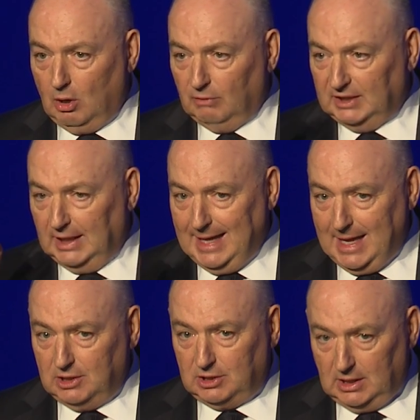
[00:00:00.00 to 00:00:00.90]
of the
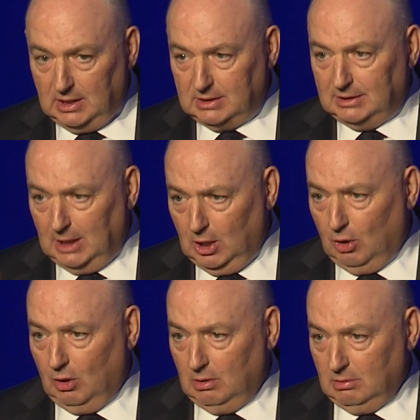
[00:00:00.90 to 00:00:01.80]
land is the
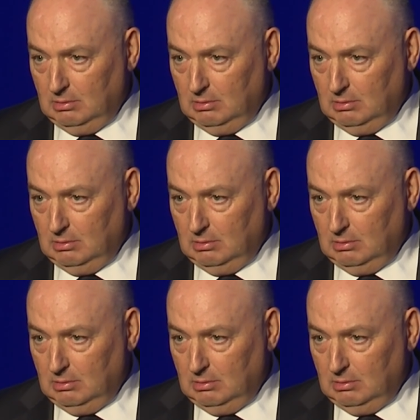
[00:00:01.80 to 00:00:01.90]
law.